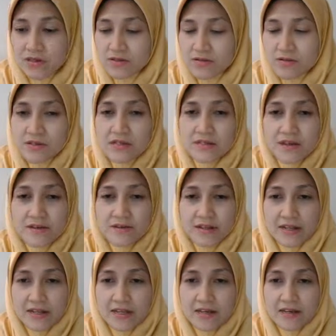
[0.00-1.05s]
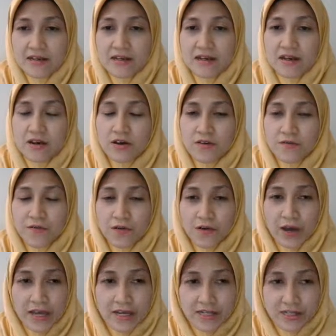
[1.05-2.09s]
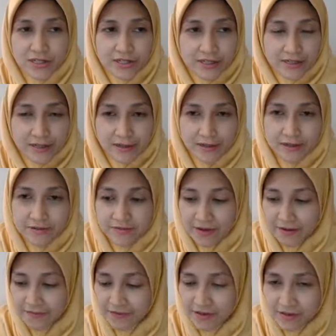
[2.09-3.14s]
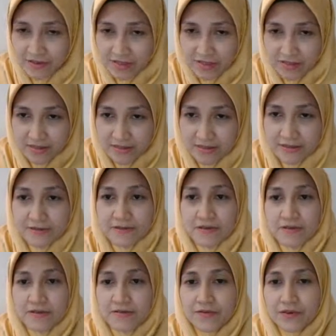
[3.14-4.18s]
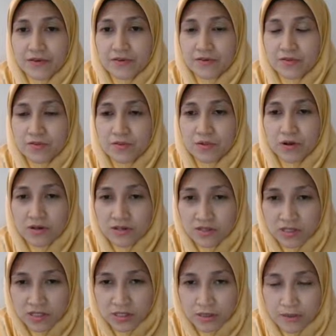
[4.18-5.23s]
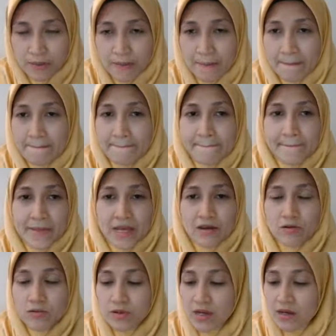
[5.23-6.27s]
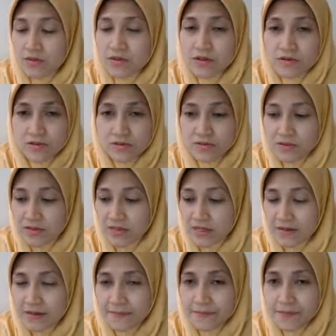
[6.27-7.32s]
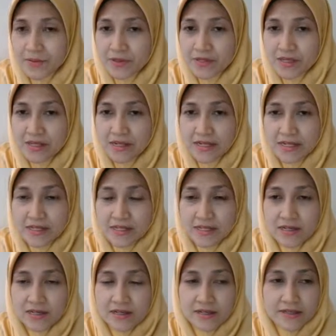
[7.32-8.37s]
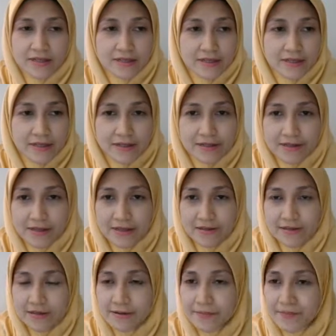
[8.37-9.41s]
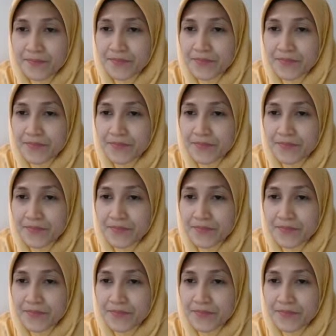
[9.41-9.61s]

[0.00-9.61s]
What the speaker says: So these are the link for additional references for you to watch. I will also put the link in the e-learn later.